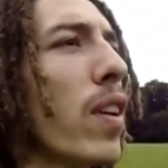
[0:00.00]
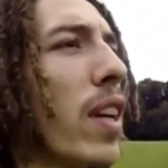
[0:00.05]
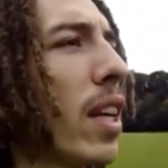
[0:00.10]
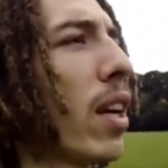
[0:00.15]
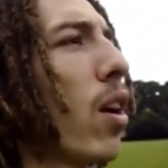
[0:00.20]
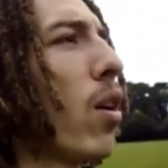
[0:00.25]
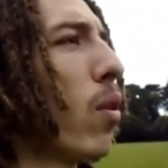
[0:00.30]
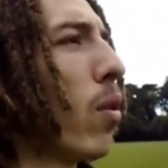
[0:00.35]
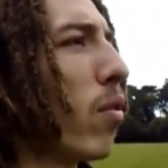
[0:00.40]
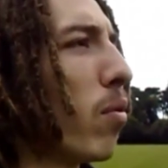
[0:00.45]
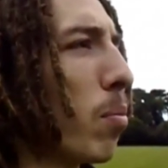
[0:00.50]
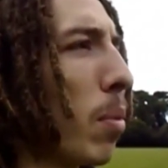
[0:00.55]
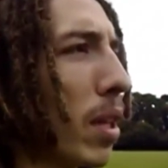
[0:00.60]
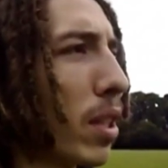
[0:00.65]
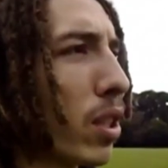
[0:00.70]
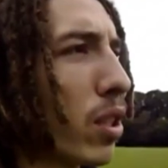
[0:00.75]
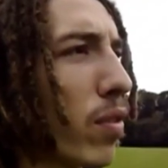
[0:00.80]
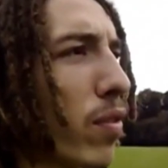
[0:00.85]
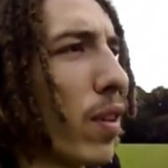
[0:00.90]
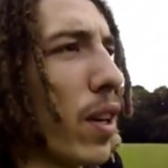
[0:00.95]
a video of a
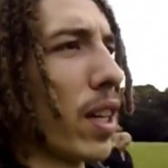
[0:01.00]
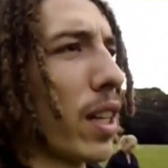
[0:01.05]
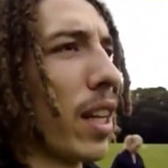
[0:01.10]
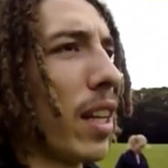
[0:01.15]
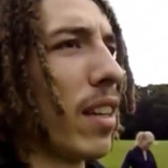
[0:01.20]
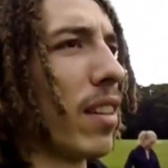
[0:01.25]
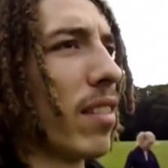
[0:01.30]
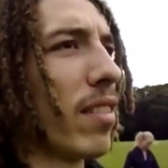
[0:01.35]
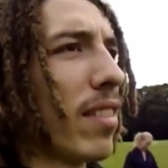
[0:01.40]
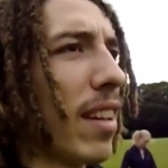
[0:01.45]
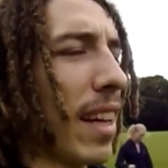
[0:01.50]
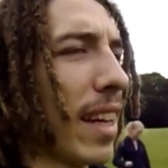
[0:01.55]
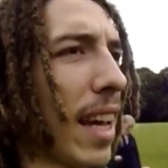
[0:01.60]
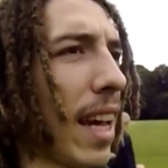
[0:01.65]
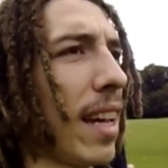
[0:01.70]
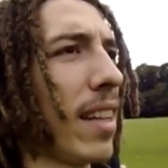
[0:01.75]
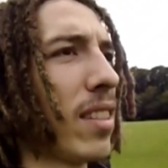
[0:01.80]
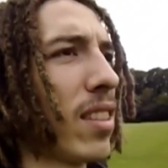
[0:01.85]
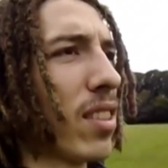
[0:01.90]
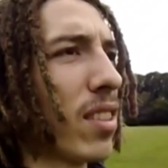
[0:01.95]
bunch of fucking
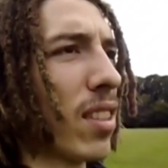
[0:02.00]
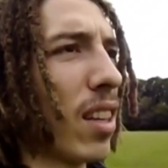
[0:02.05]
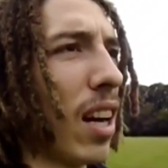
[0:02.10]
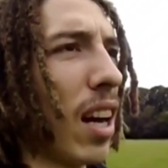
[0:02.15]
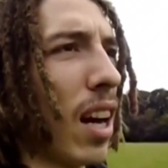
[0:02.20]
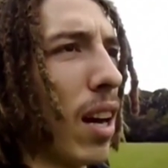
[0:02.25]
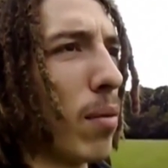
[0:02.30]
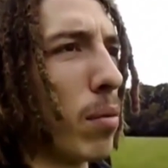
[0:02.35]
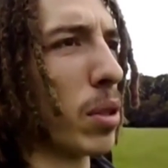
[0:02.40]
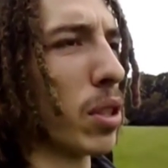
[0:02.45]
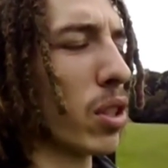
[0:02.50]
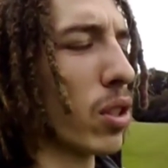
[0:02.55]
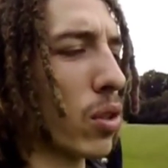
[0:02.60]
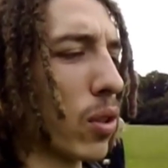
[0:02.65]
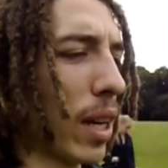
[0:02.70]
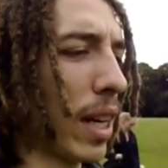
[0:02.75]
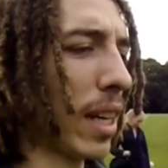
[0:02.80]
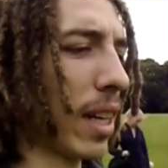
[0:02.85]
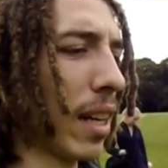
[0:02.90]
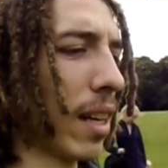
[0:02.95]
dickheads
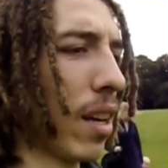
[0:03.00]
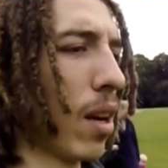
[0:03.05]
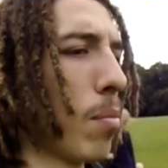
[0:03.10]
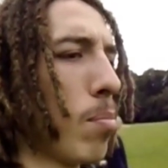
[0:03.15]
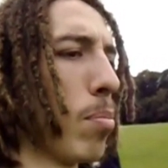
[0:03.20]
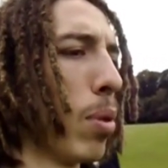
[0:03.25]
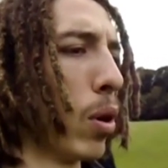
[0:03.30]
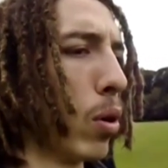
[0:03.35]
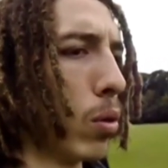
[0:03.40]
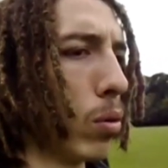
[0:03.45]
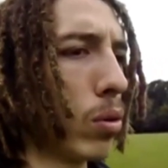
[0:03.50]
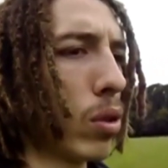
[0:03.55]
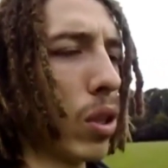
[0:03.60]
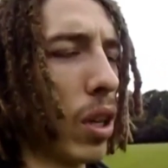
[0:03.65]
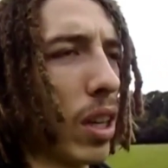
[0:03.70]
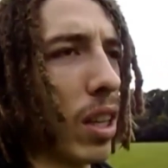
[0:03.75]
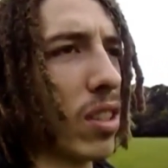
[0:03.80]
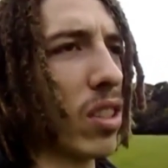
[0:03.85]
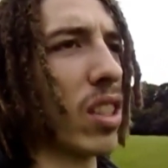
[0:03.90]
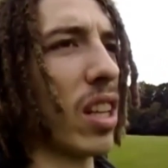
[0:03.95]
restraining a bull
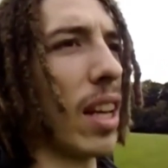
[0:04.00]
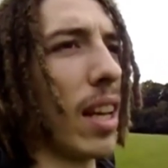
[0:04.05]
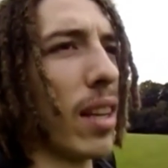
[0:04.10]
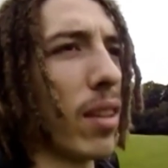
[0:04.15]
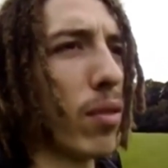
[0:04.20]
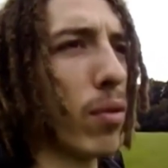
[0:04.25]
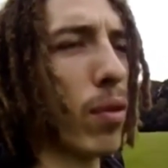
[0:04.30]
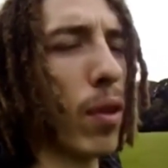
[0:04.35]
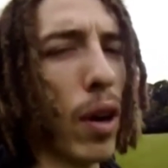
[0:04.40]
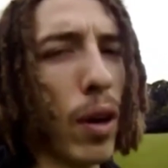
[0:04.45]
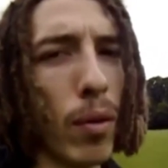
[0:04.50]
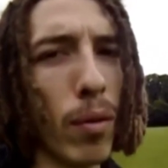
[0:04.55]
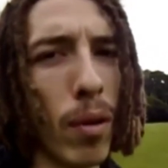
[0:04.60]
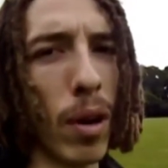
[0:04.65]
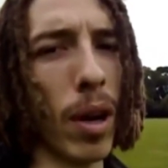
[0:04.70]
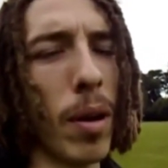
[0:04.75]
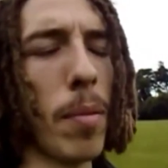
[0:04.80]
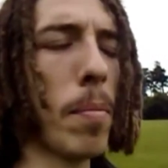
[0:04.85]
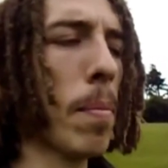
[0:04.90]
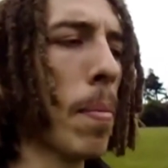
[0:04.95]
trying to slit its throat,
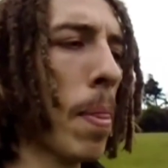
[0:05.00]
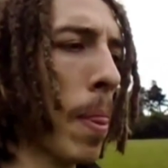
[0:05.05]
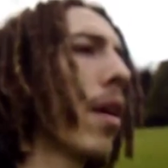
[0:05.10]
right?